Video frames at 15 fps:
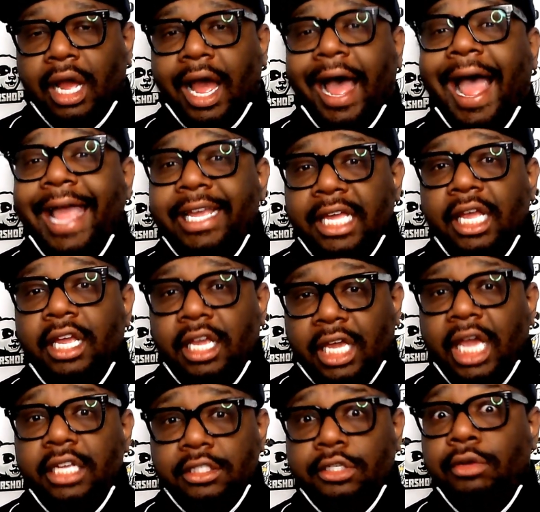I can
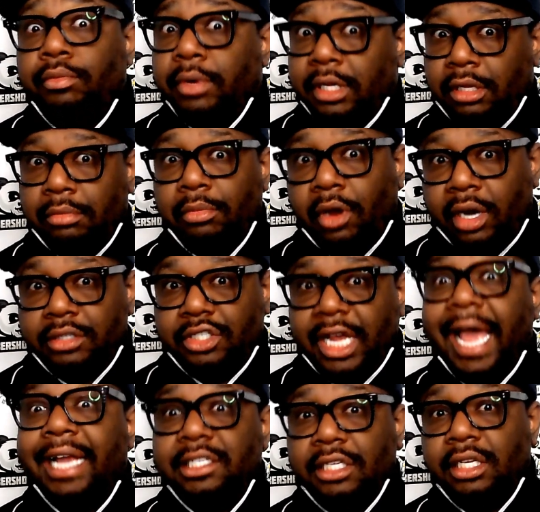get to where Lamar
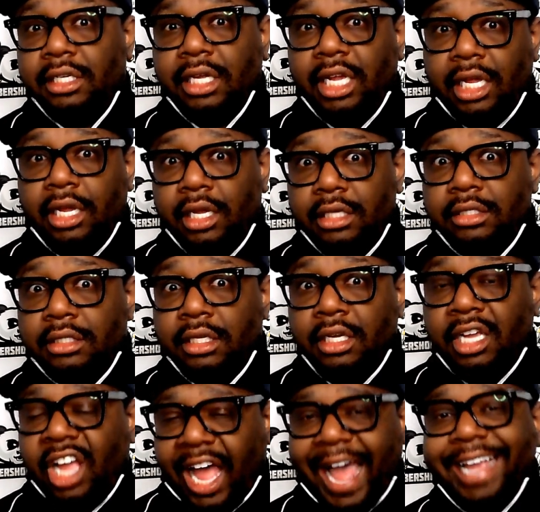Jackson is.
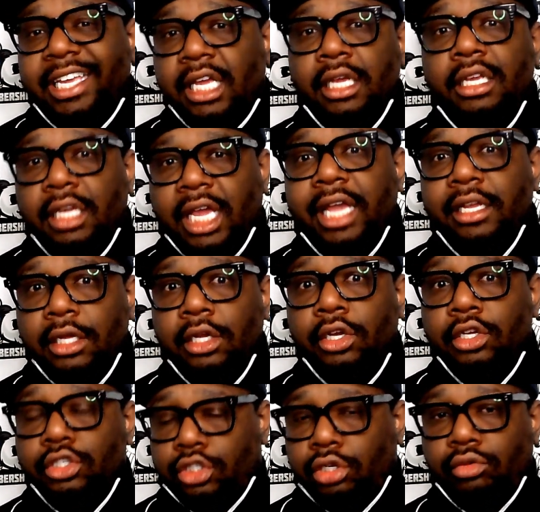I can get
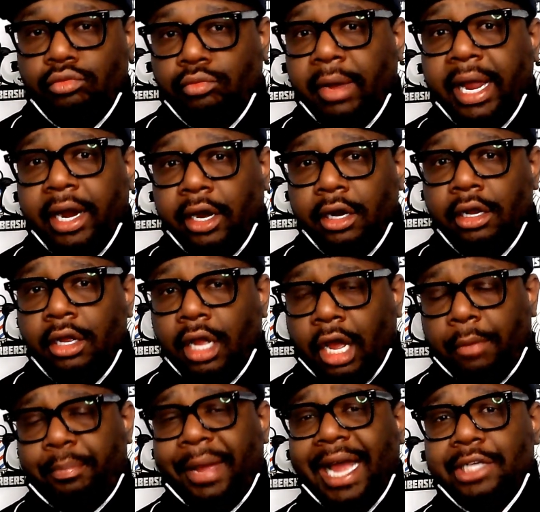to where
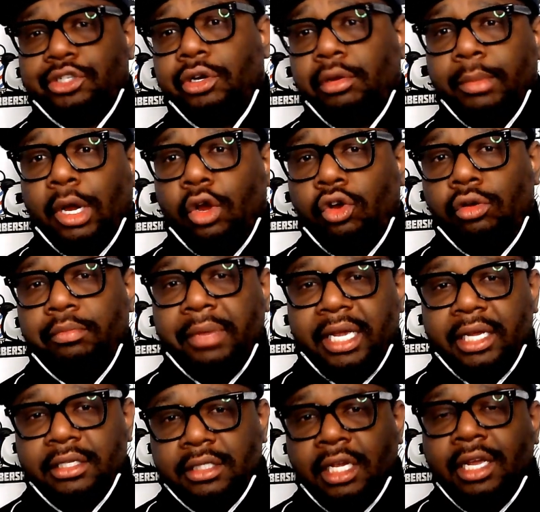a Patrick Mahomes
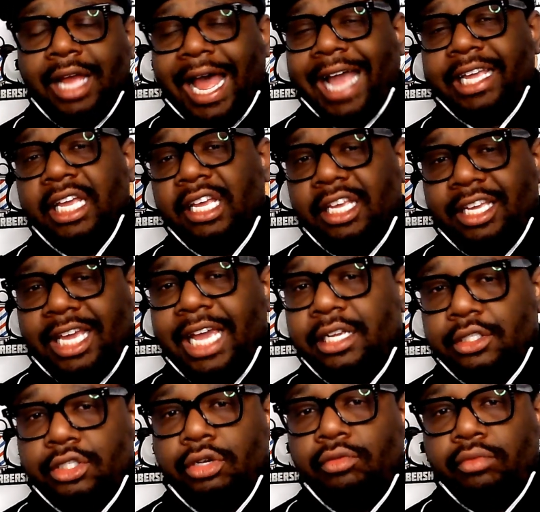is. I can
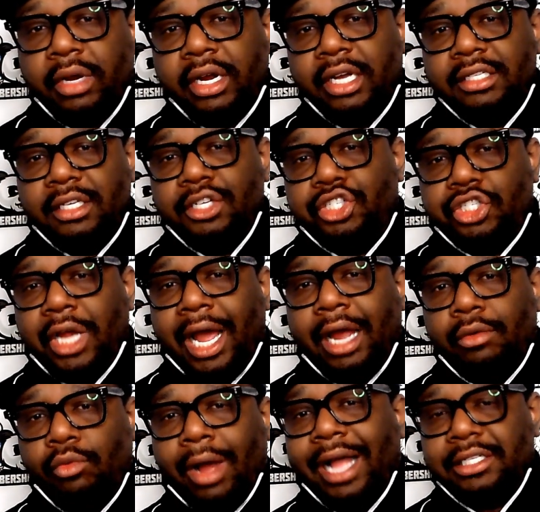get to where a
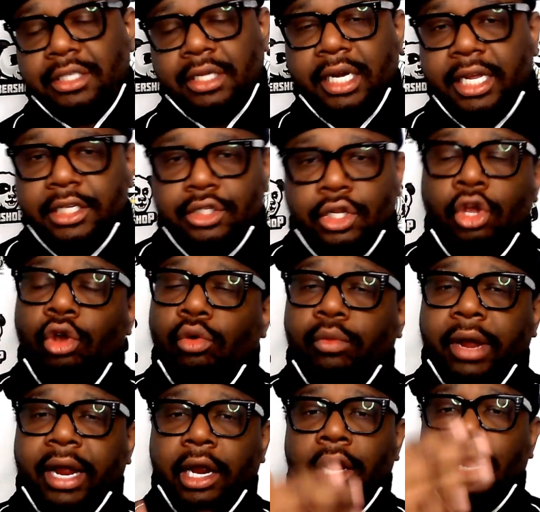Deshaun Watson is,
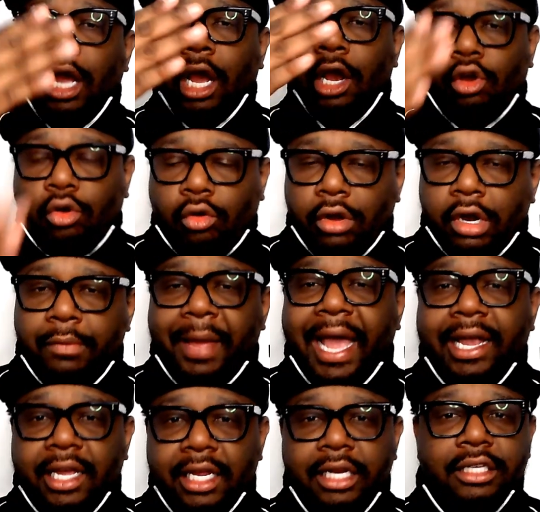where a
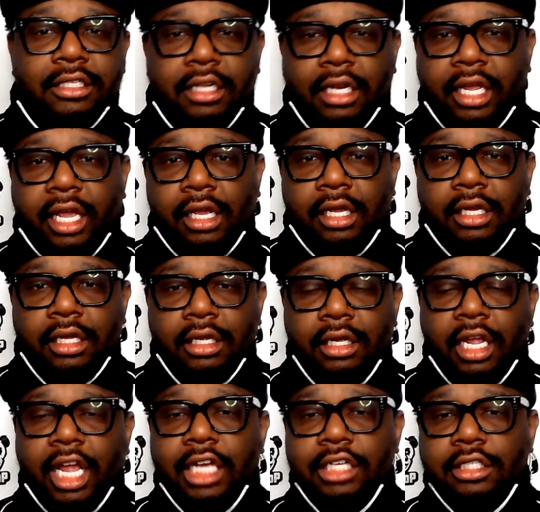quarterback in this league,
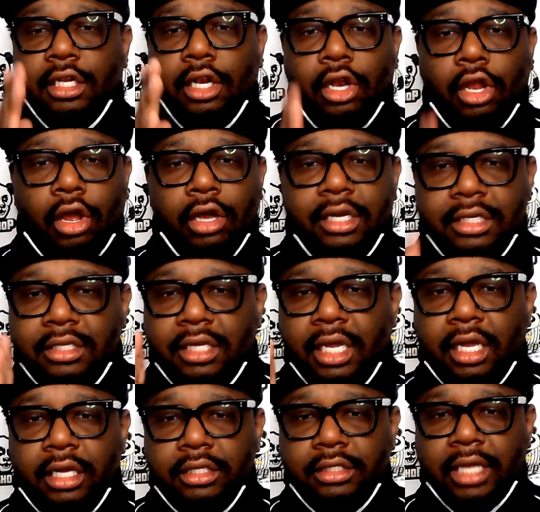as long as
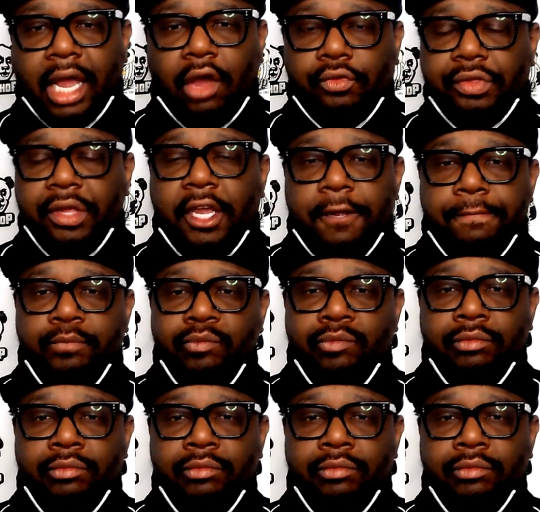he's healthy,